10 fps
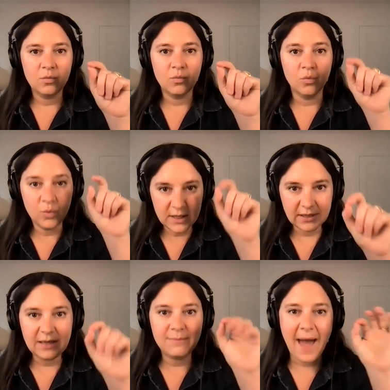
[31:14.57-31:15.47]

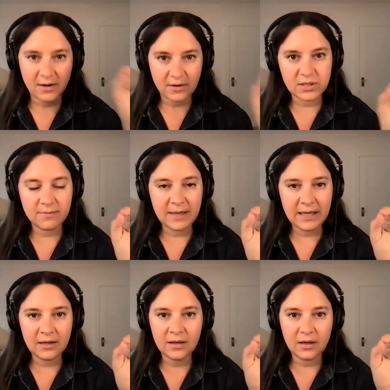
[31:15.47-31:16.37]
really matter to
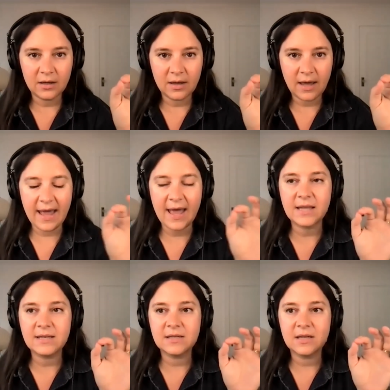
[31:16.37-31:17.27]
me
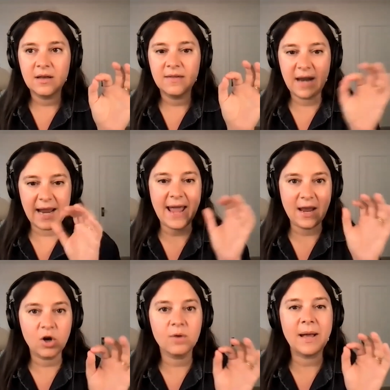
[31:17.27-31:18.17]
and that I
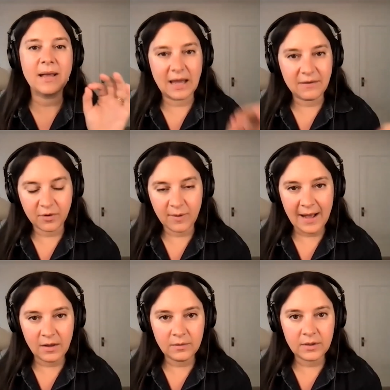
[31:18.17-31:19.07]
anchor my life
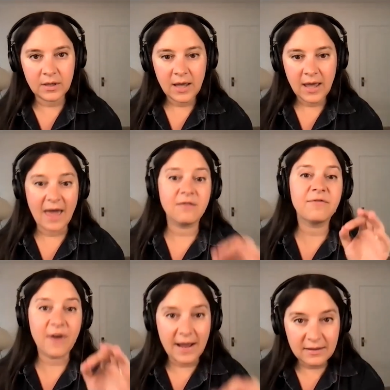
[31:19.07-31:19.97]
around and
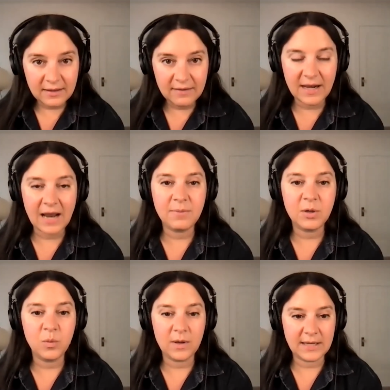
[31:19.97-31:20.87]
frankly that I'd
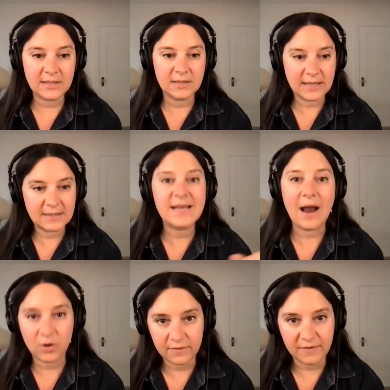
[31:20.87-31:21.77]
be willing to like
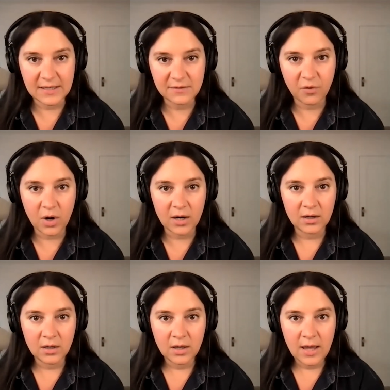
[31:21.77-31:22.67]
sacrifice for.
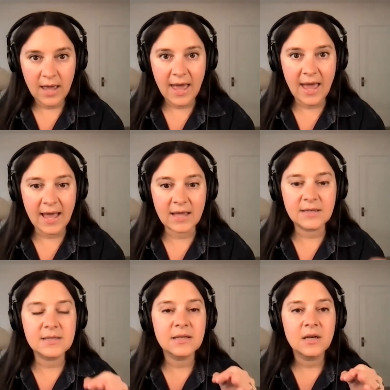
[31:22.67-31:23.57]
And